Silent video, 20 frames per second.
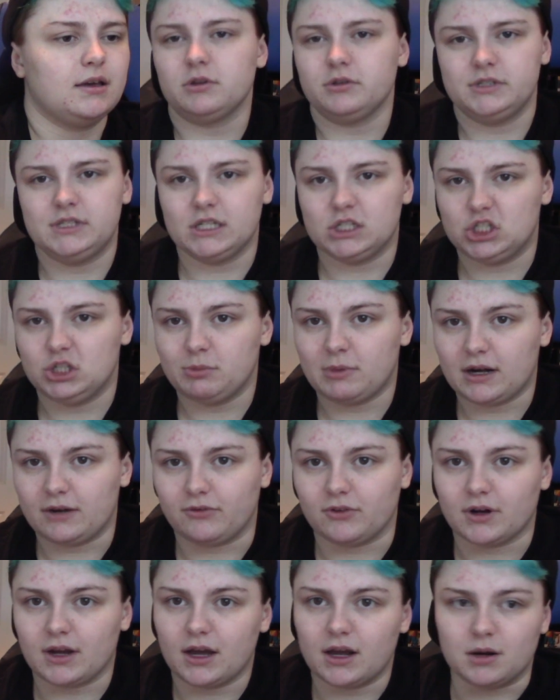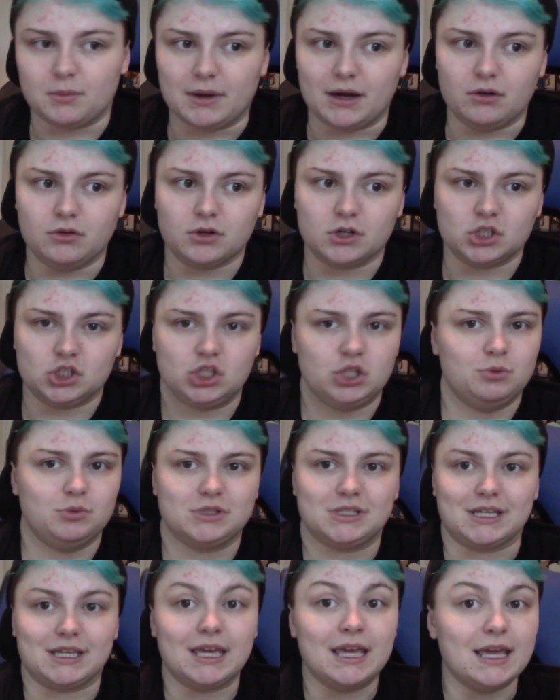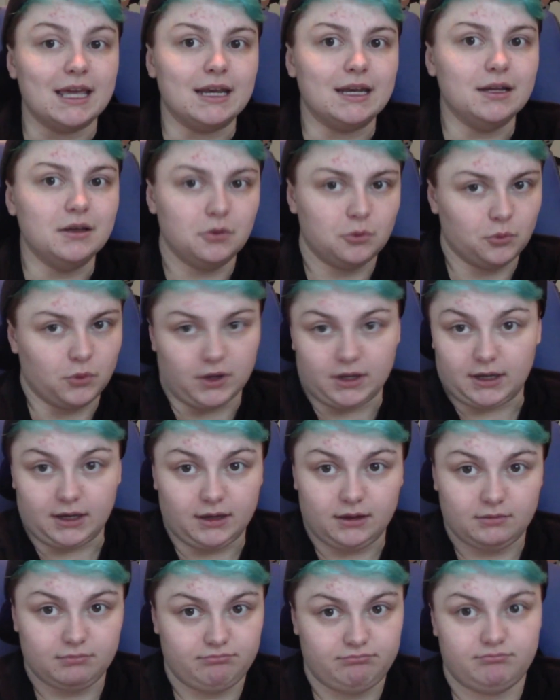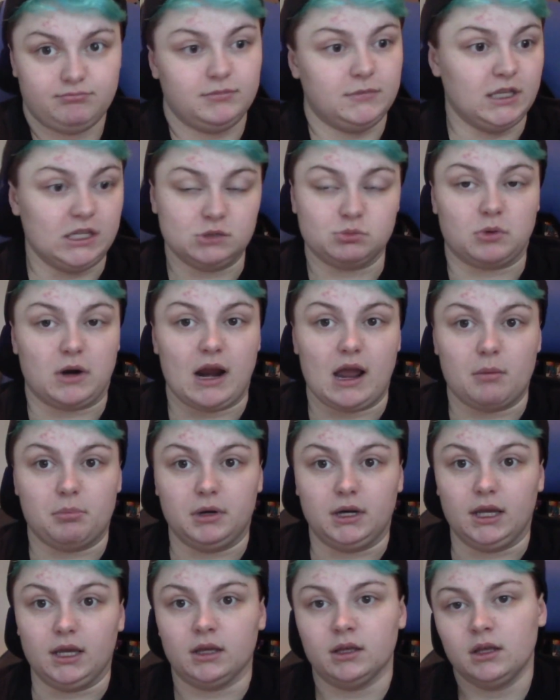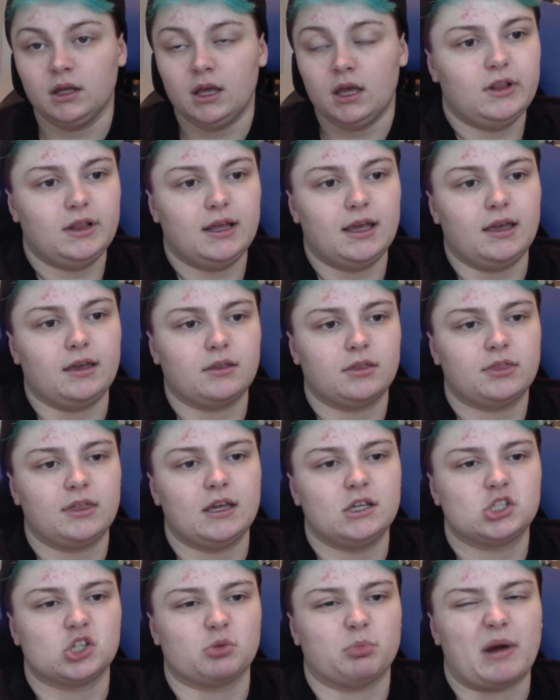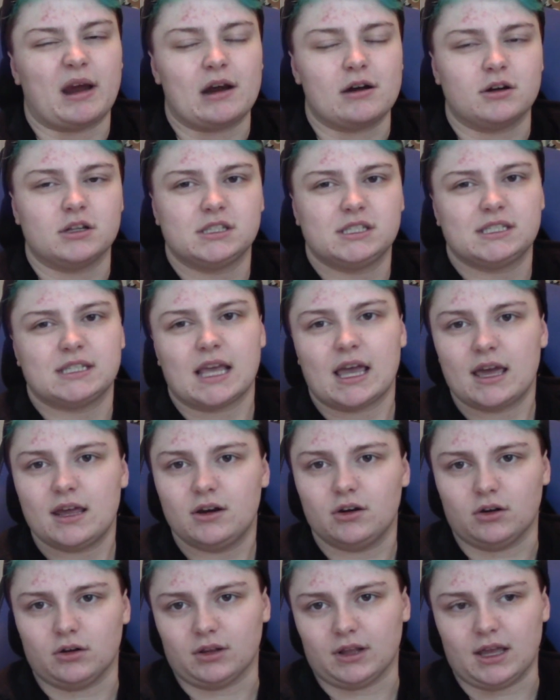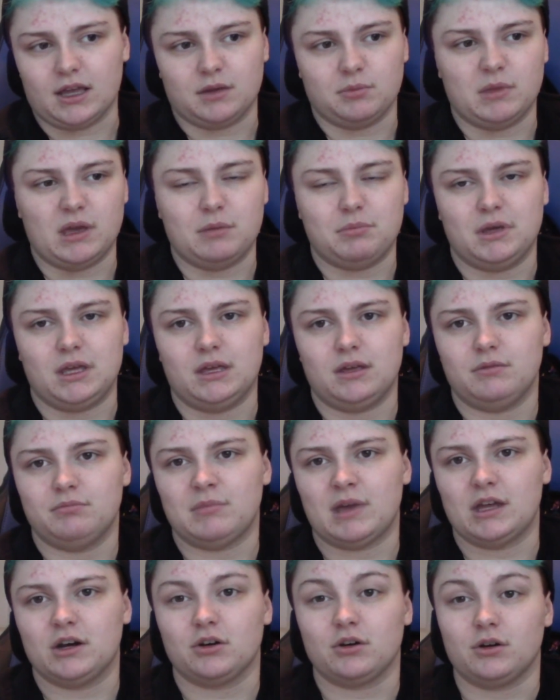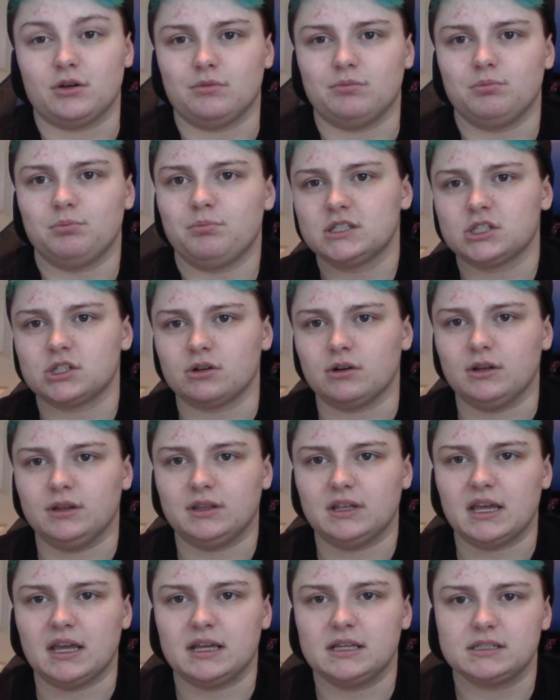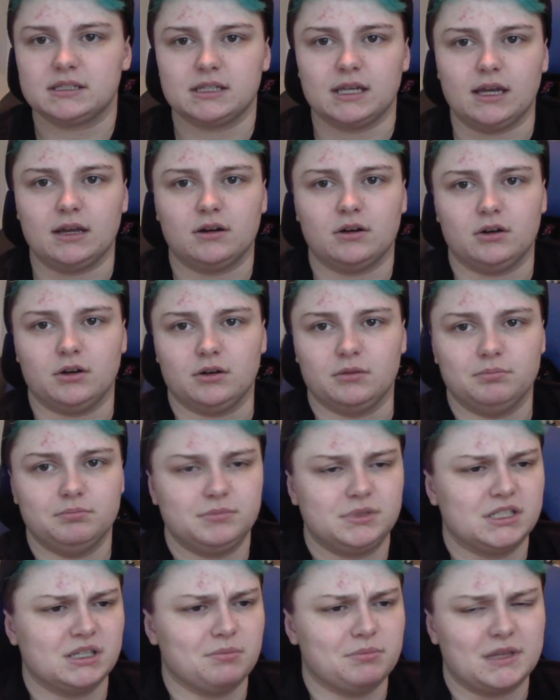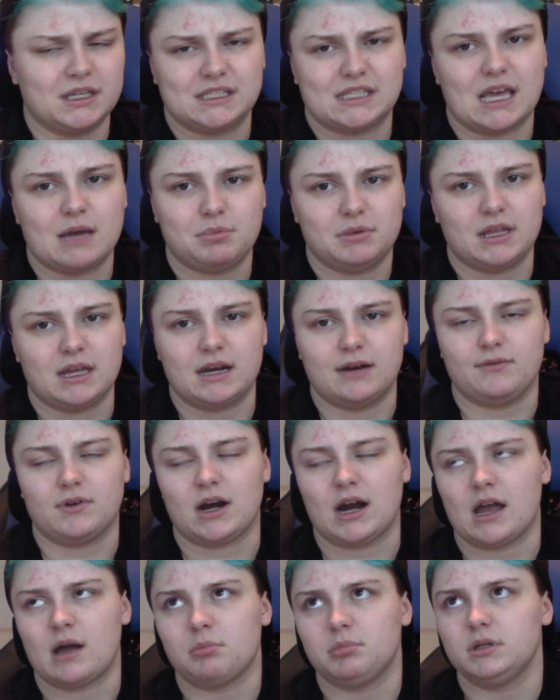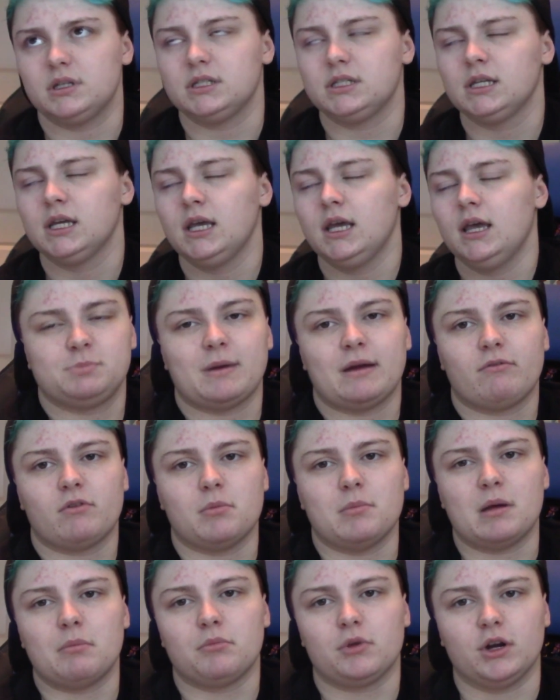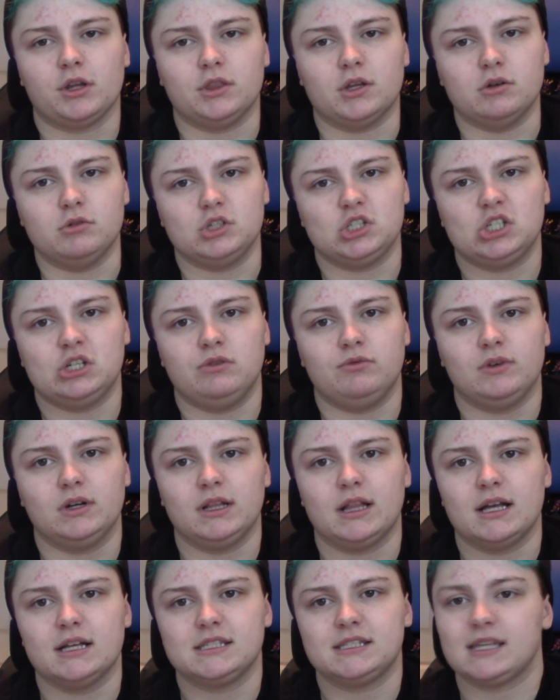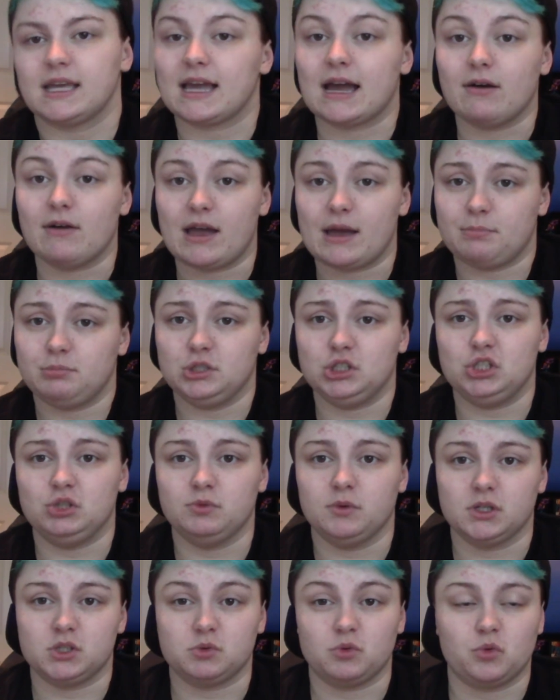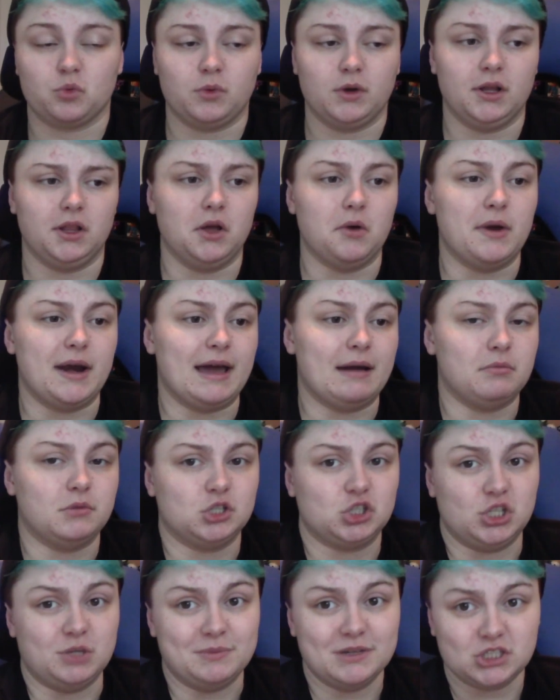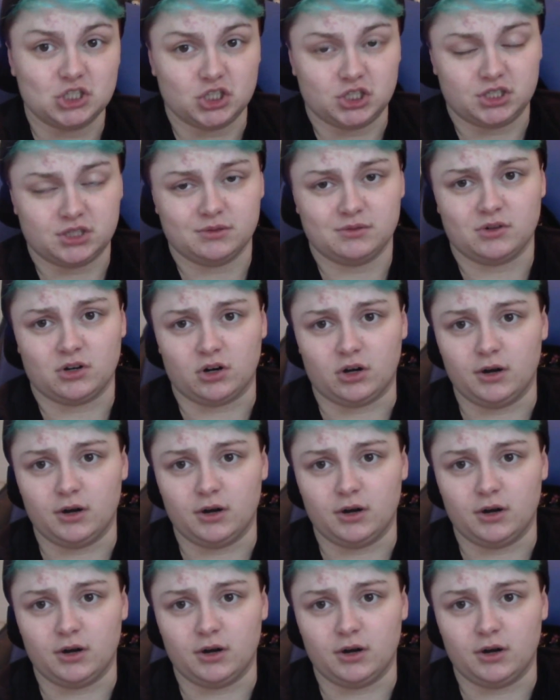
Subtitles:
some of those things she might have forgotten about, because she was a kid when these were happening. I feel like things her parents said, or like maybe made her think certain things, like, or some things happened that never happened. Just by remembering those, she realized like how happy she was with Willow and how much she misses